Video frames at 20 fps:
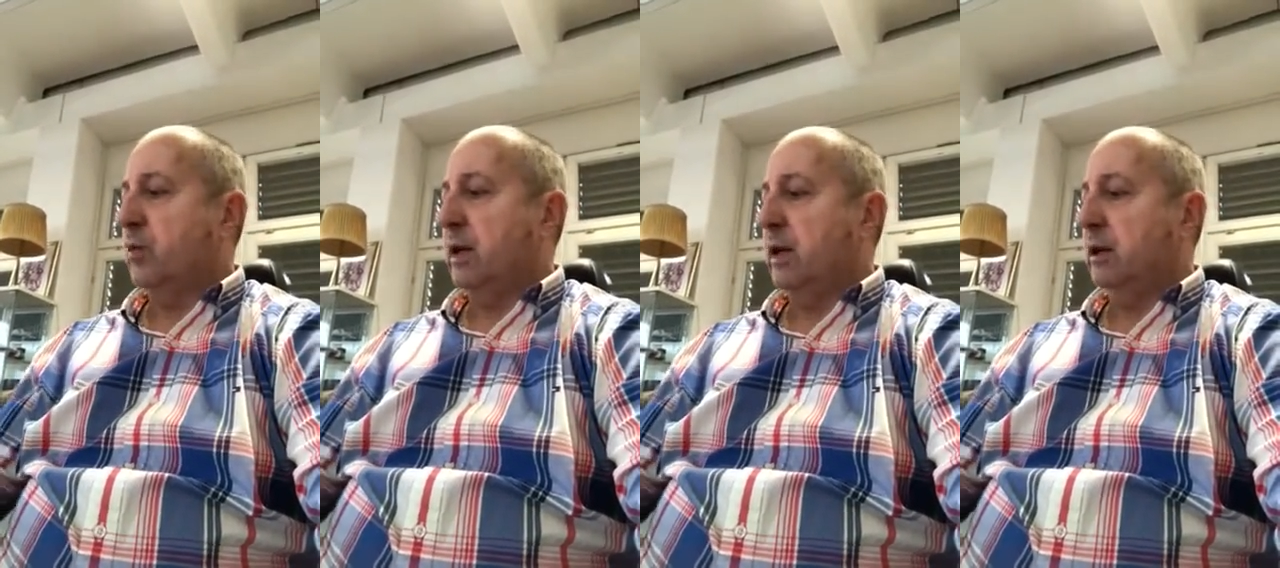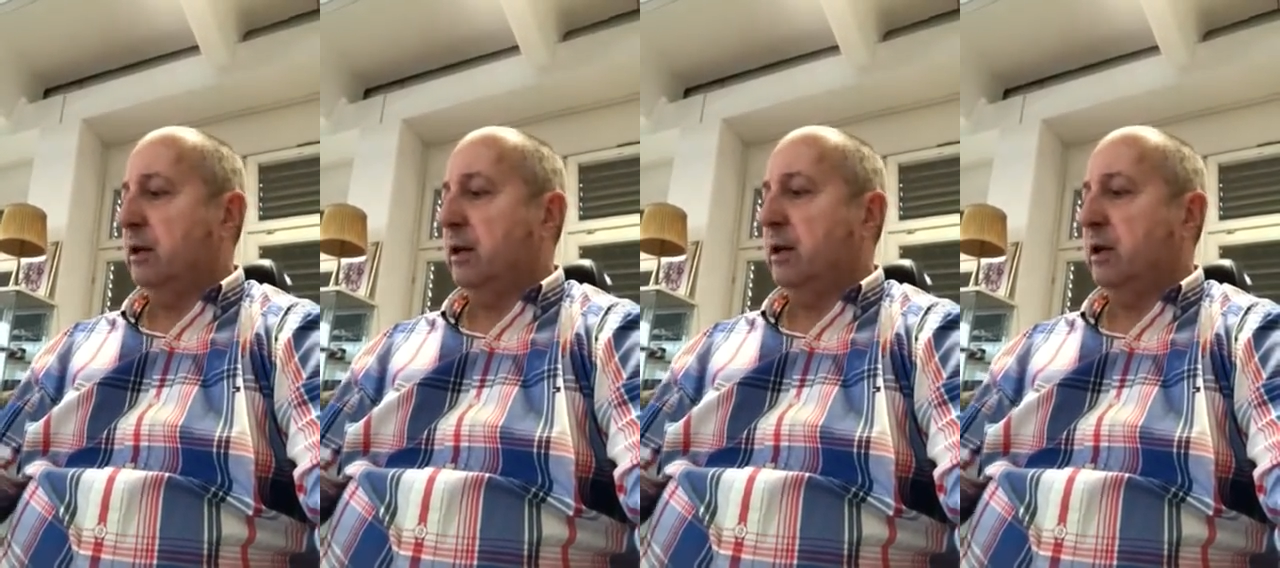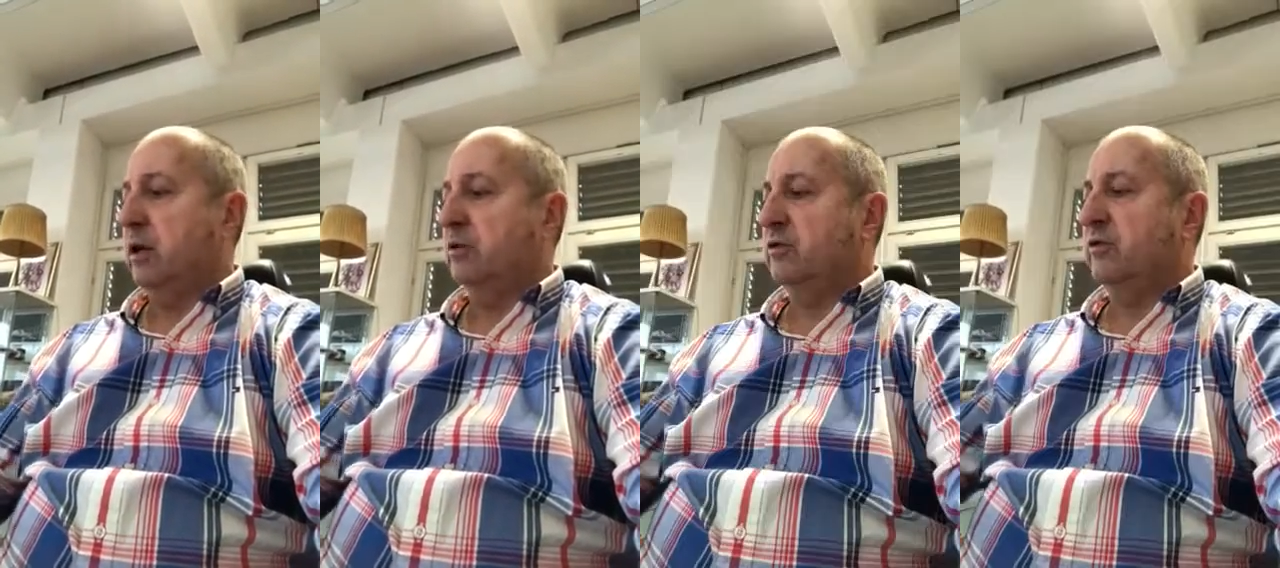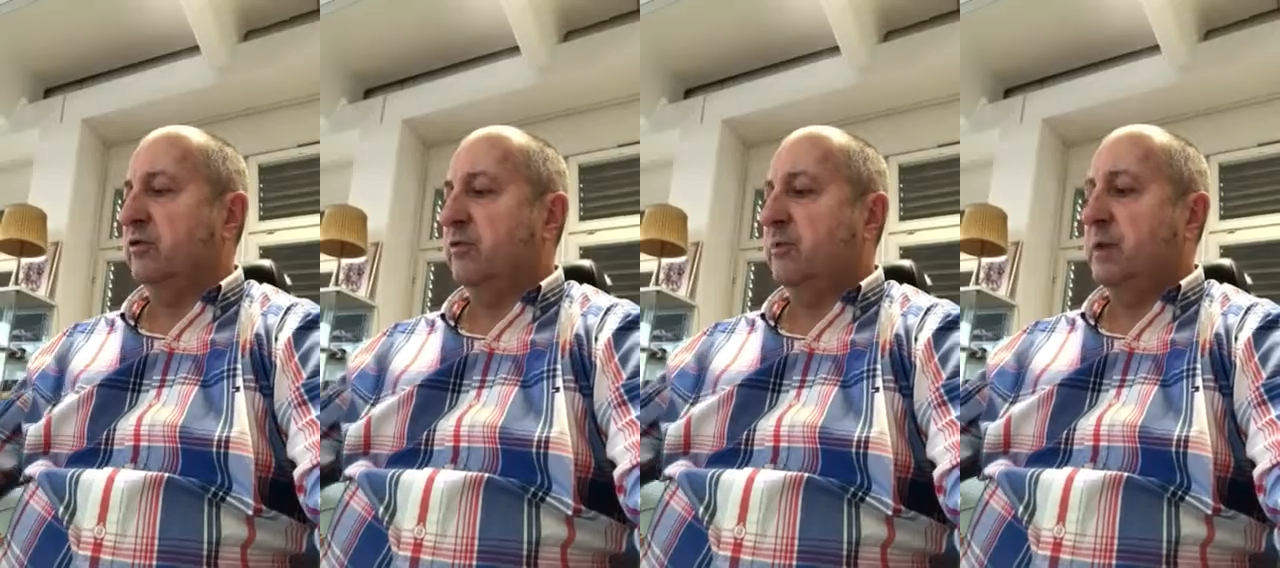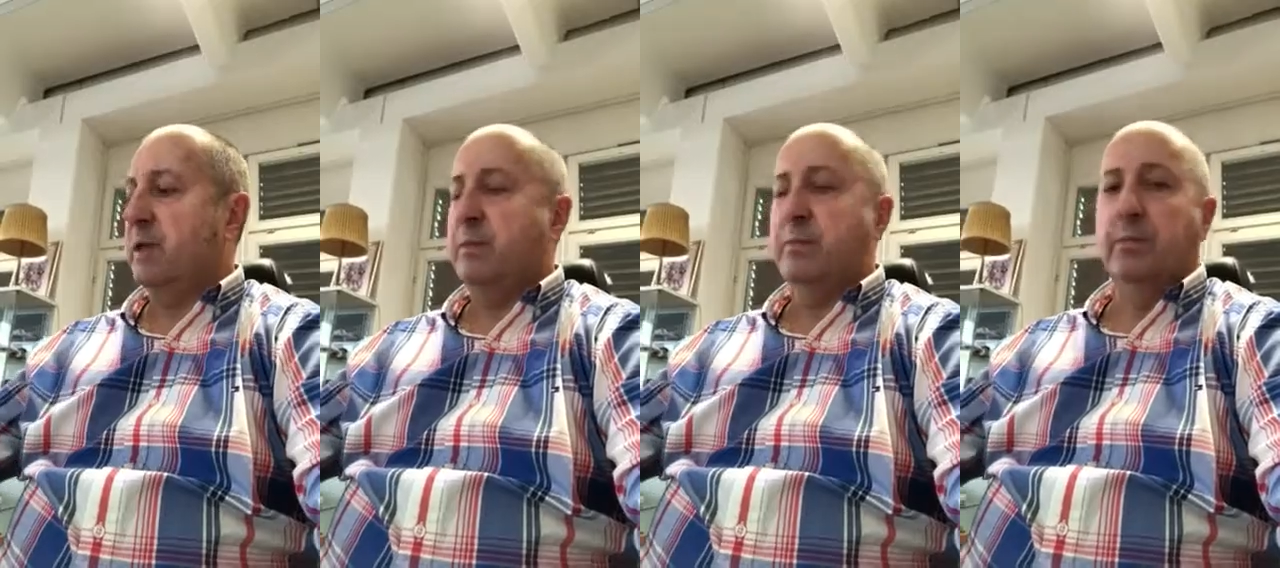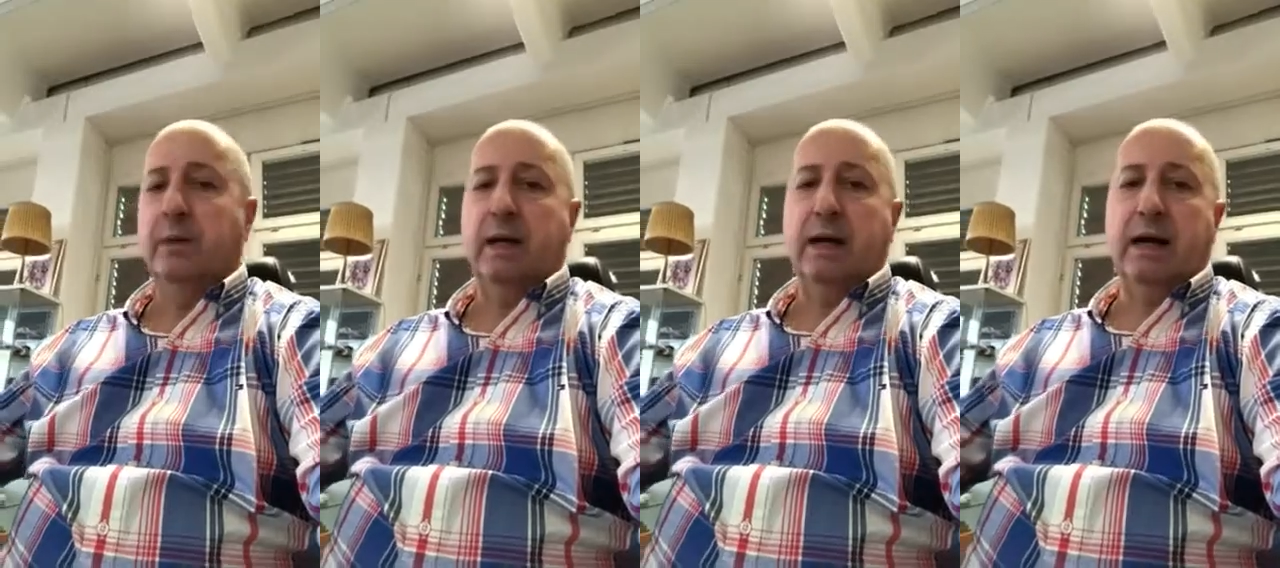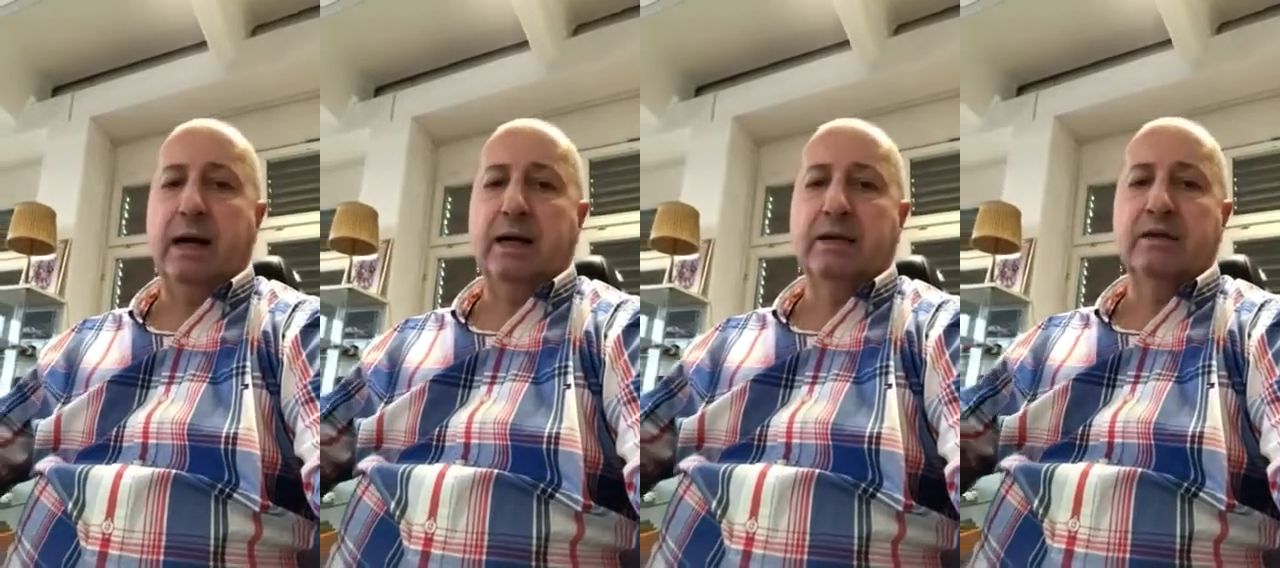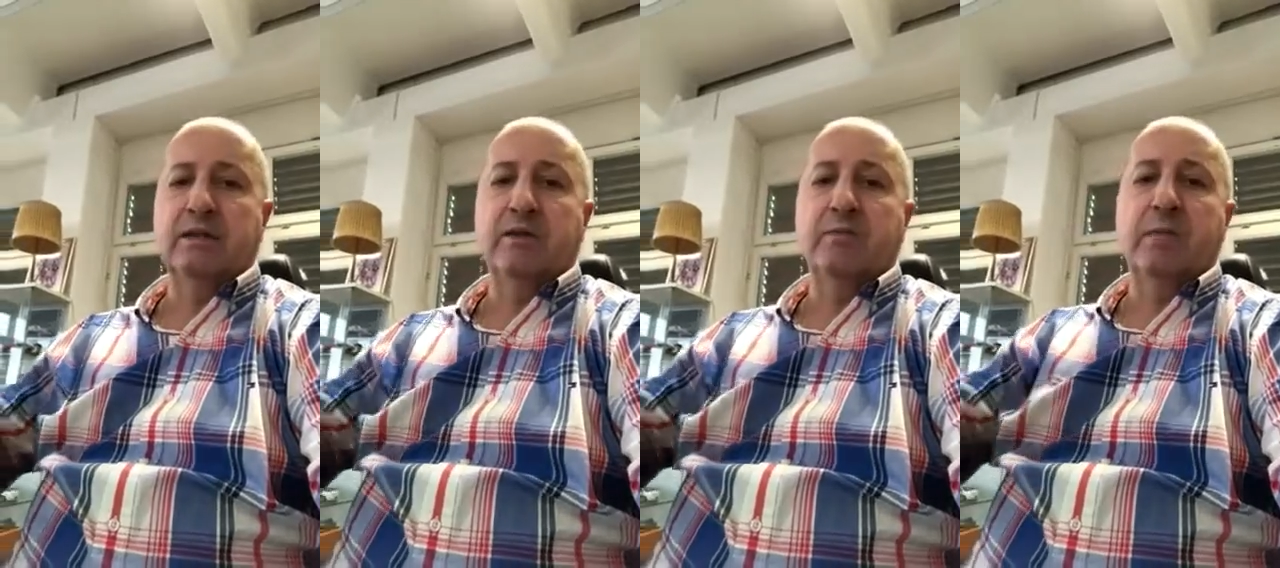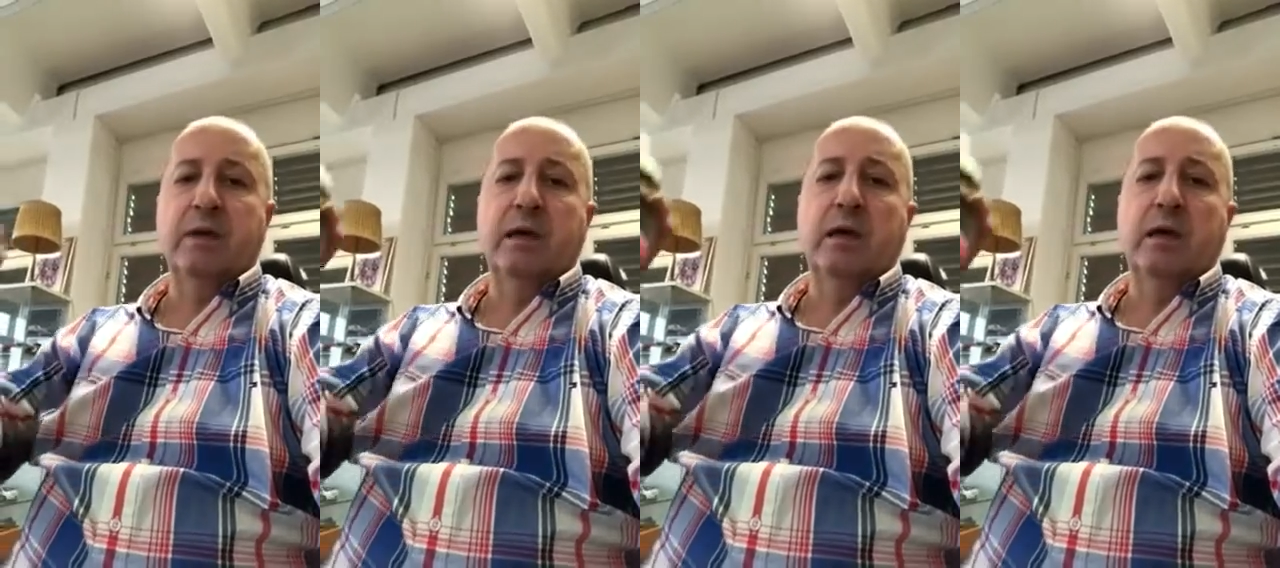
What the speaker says: Well, a lot of people ask